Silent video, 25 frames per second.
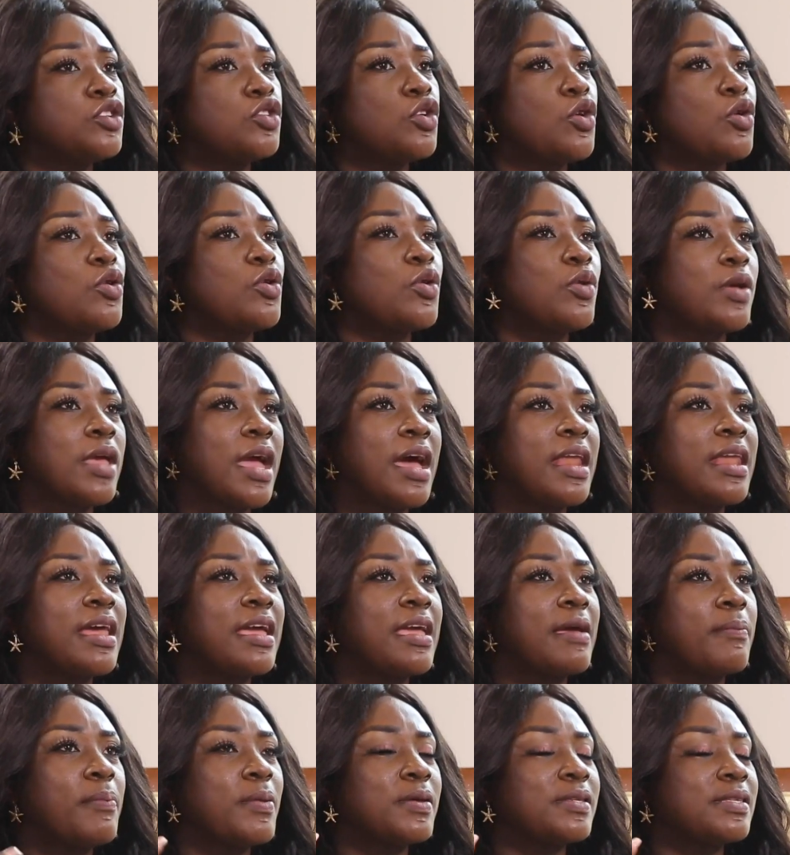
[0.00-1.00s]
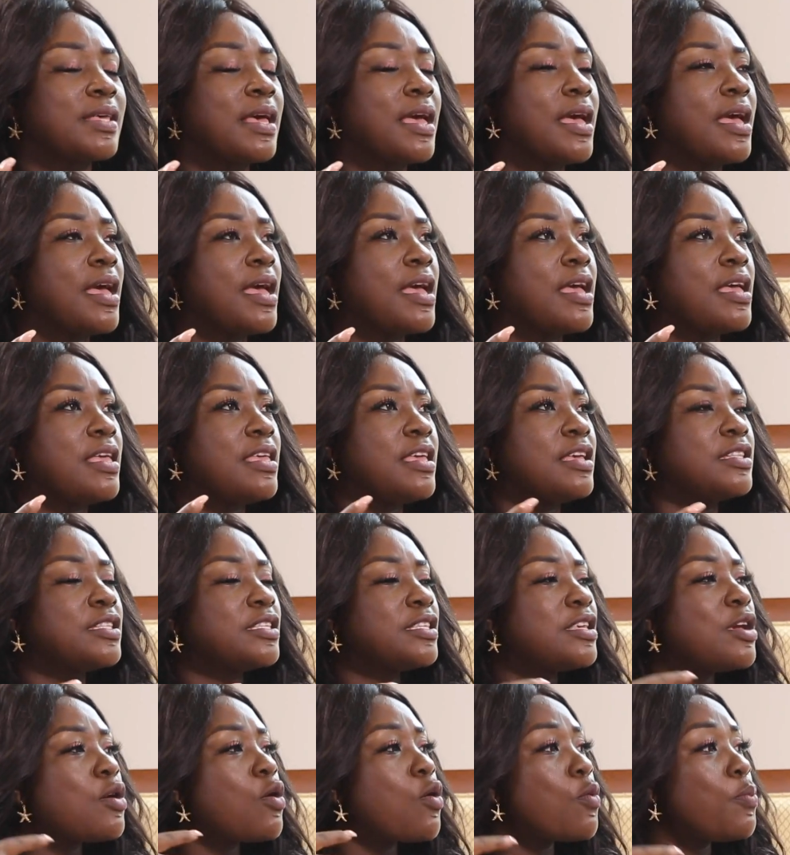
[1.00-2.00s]
show no, yeah, na you say you
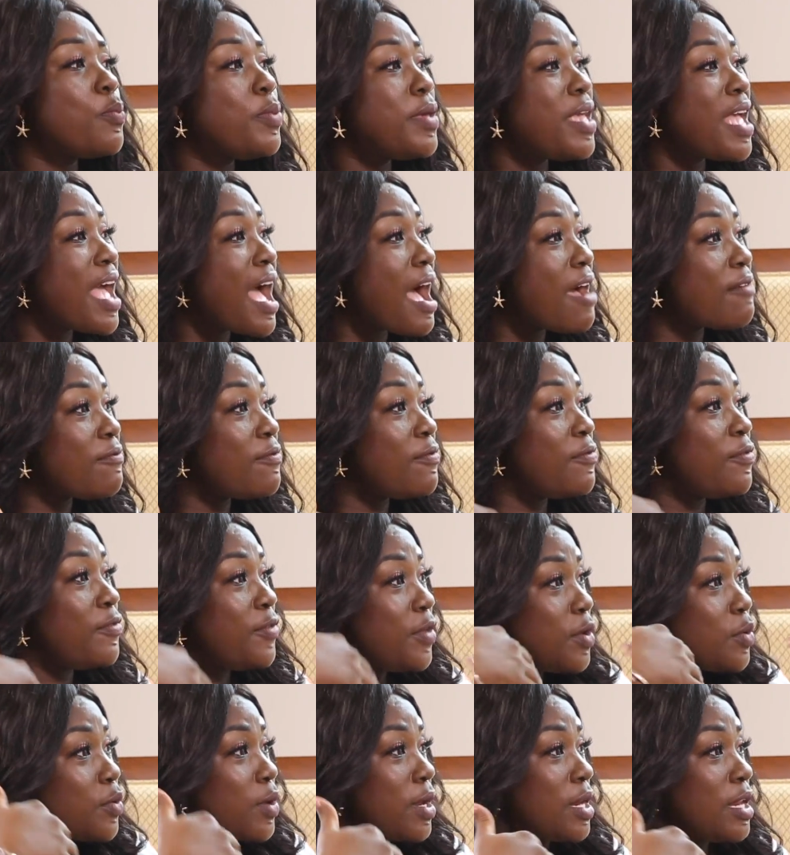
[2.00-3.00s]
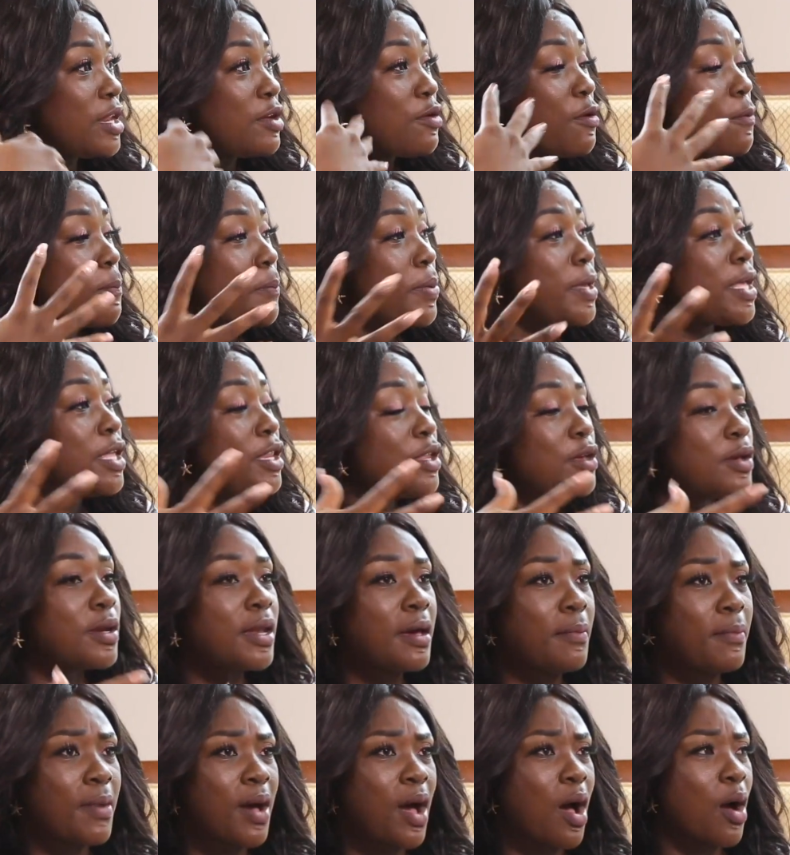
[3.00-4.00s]
see Obia view and your
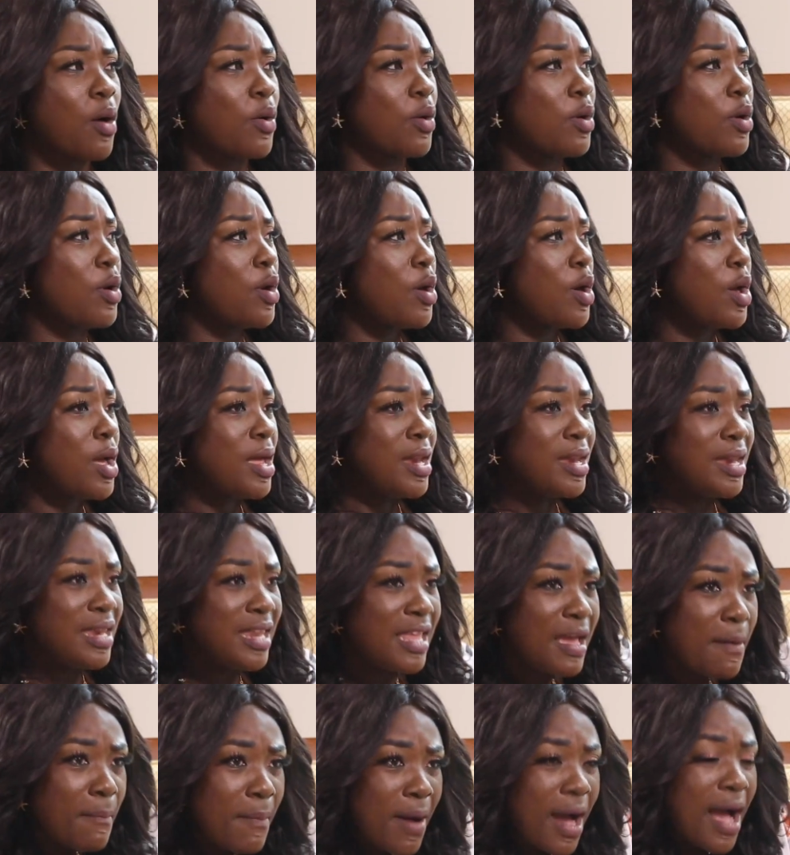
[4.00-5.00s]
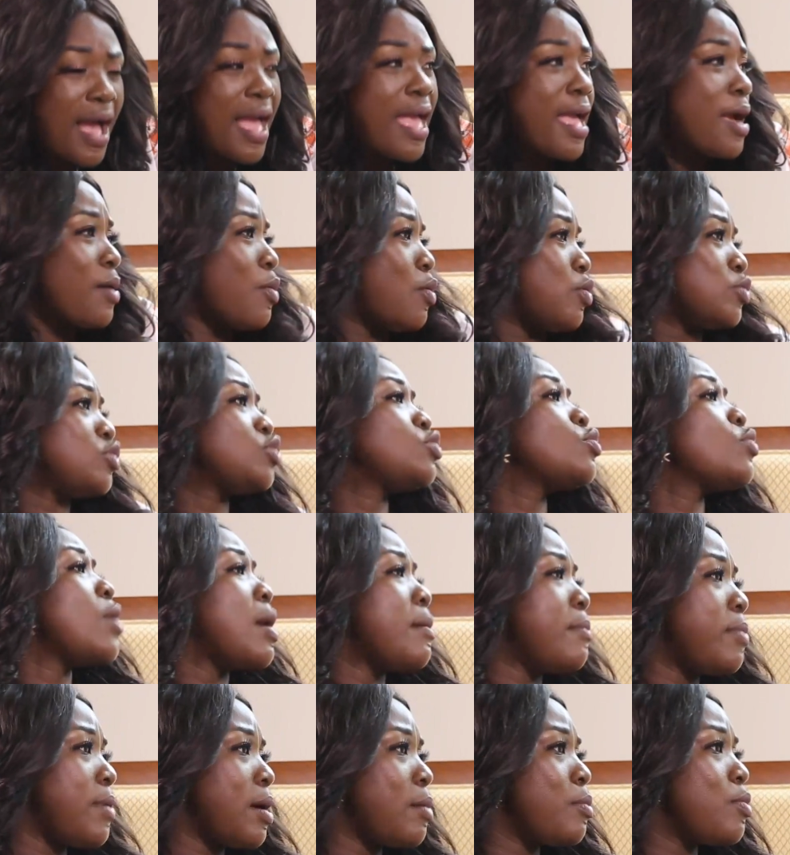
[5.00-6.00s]
opinion about Nima e
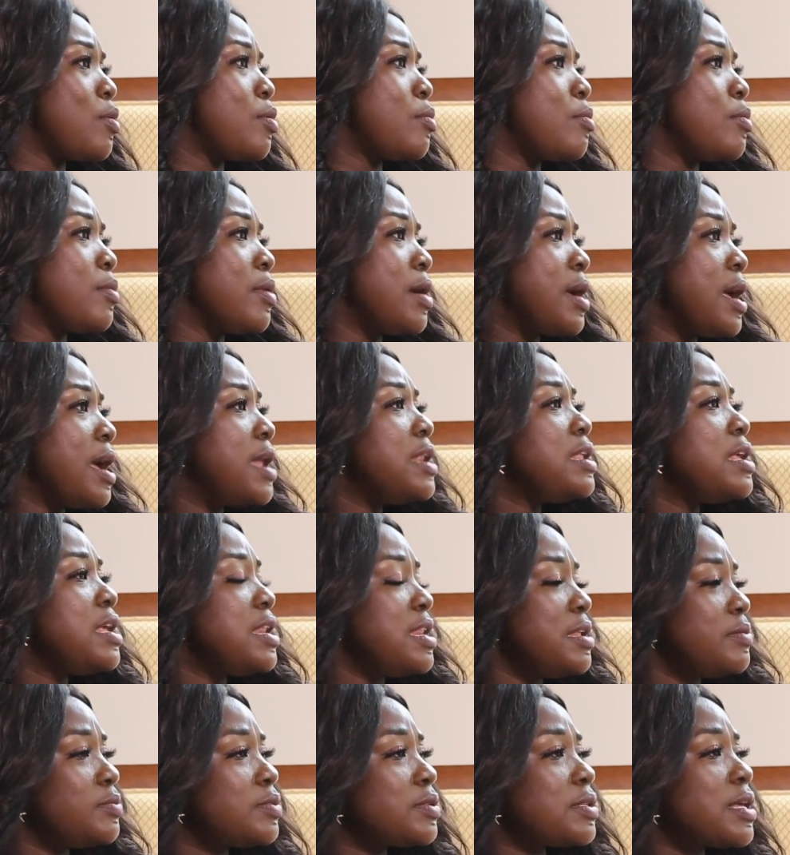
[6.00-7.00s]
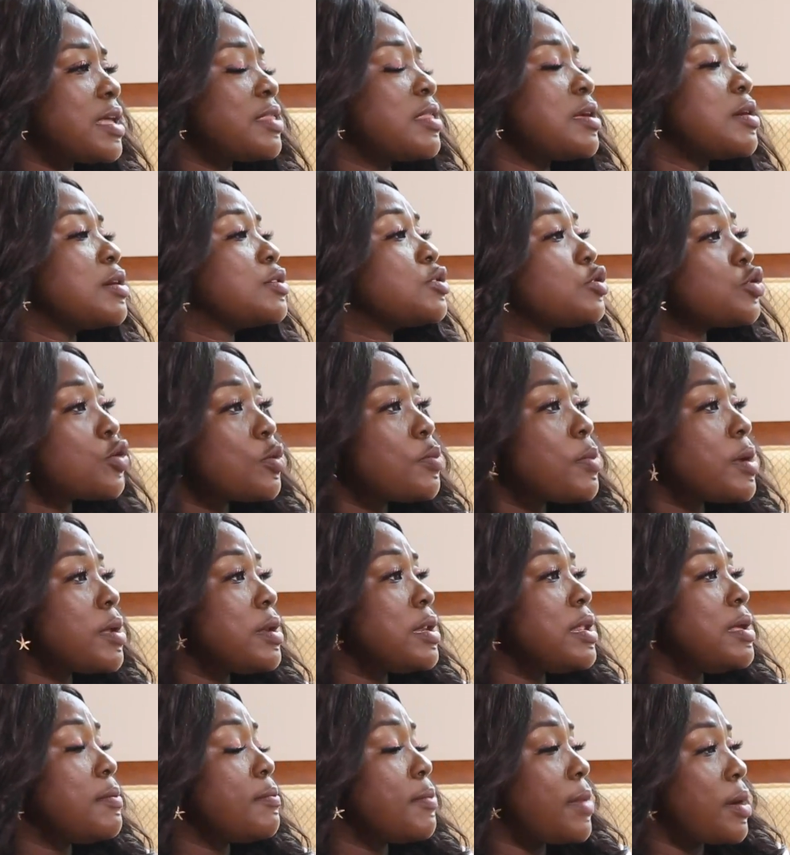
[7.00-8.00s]
Kosuwa Brabum. And in him said there are so
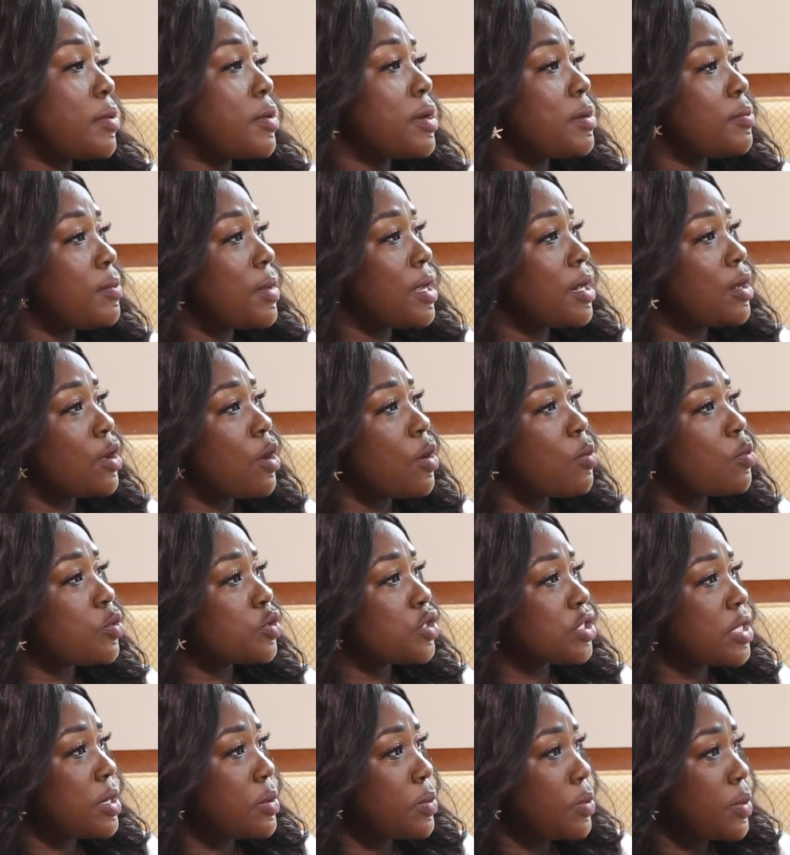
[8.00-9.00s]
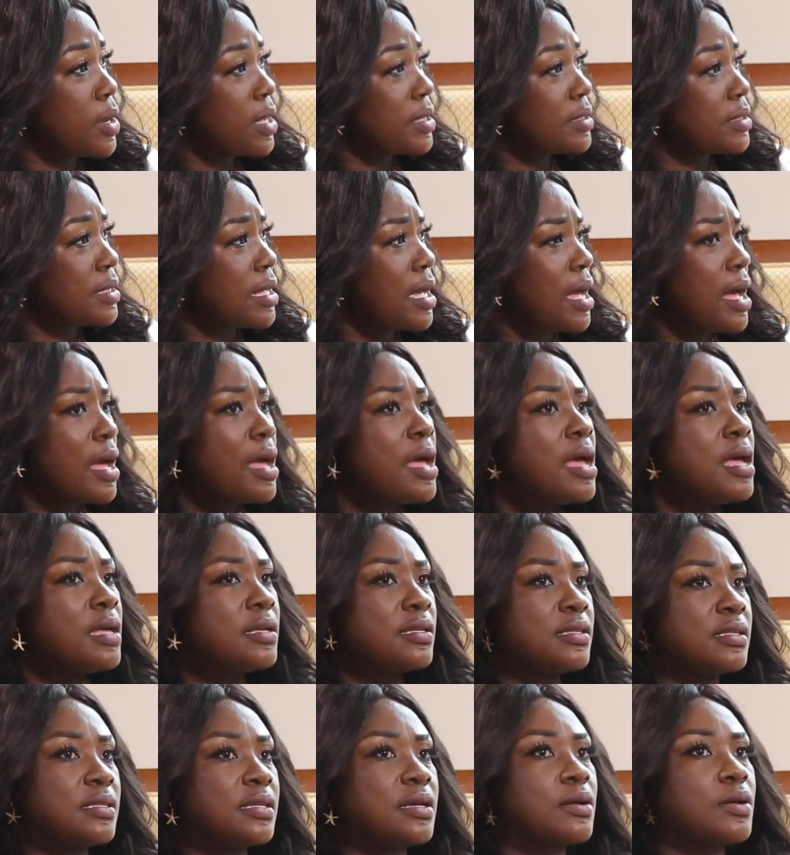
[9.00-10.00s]
many married men or almost sharing, sir.
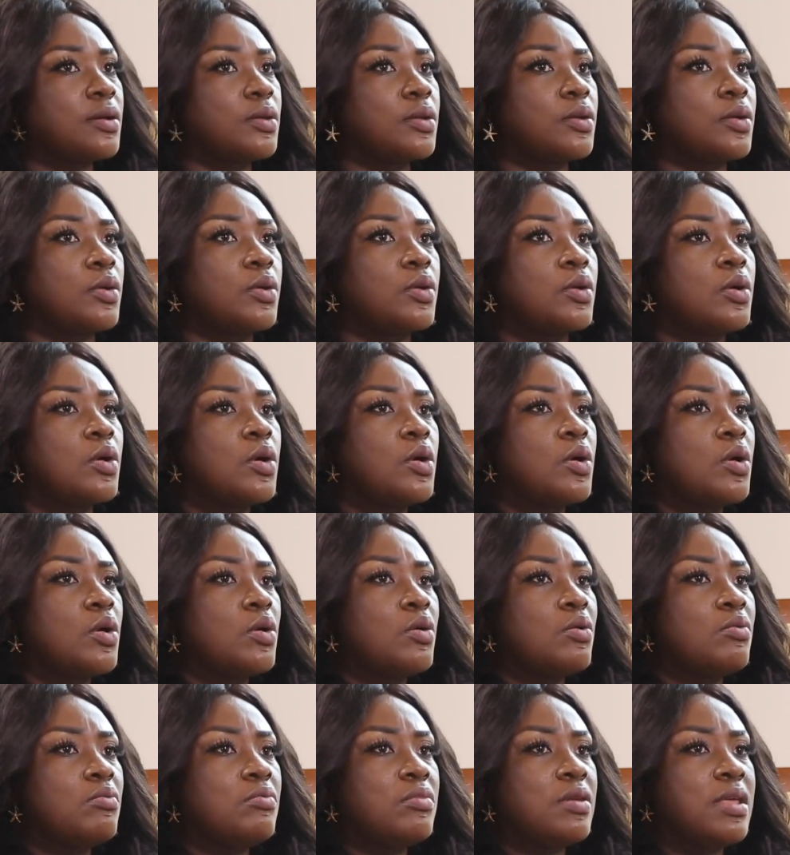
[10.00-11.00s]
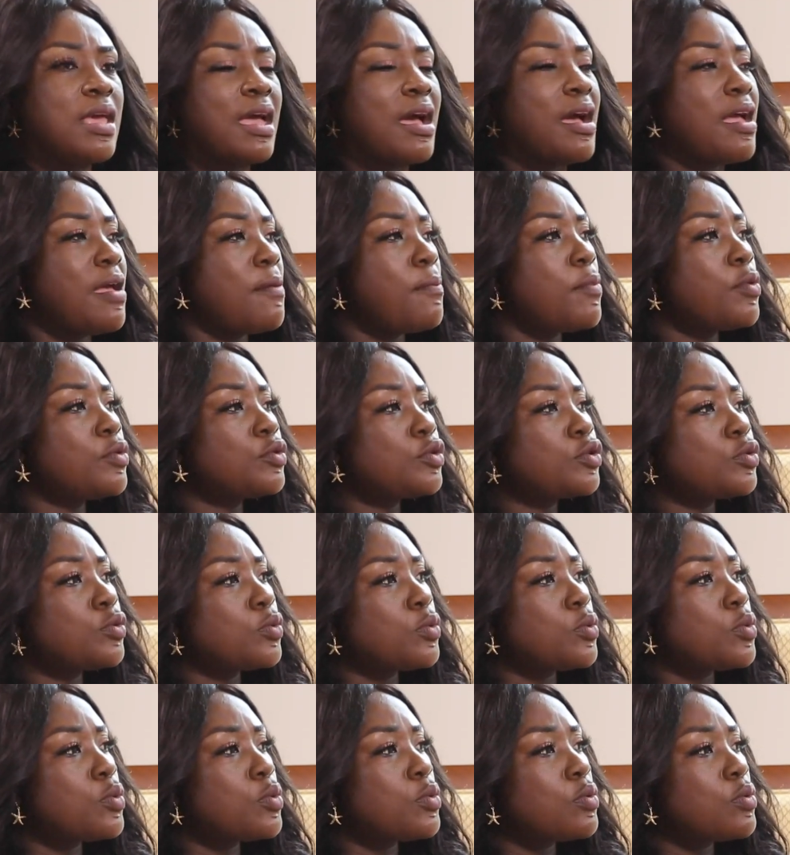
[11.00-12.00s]
Still, no, they are able
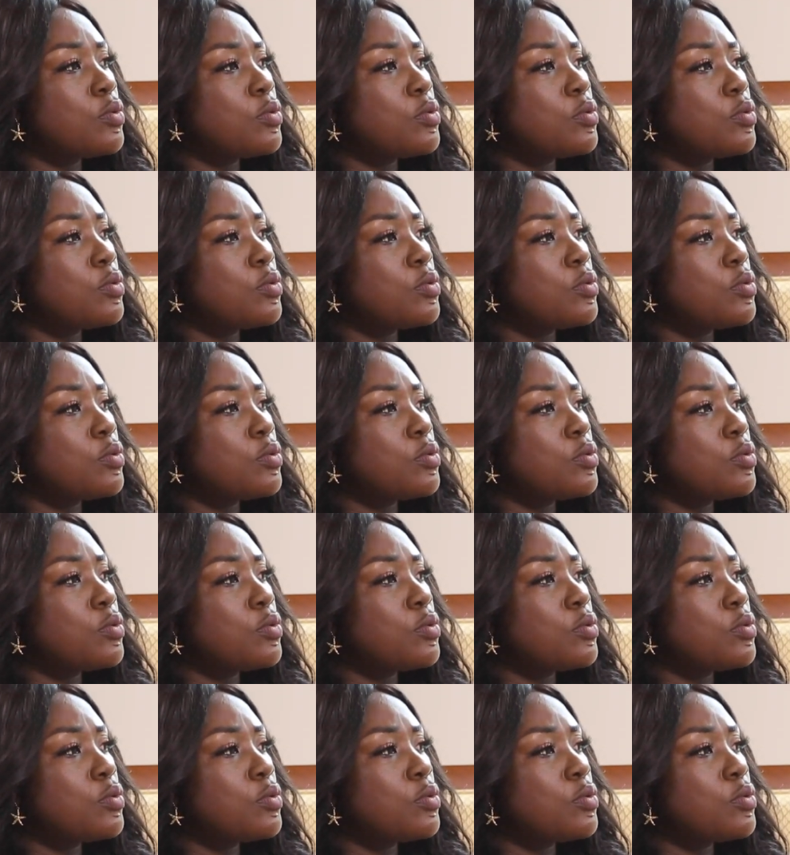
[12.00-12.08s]
to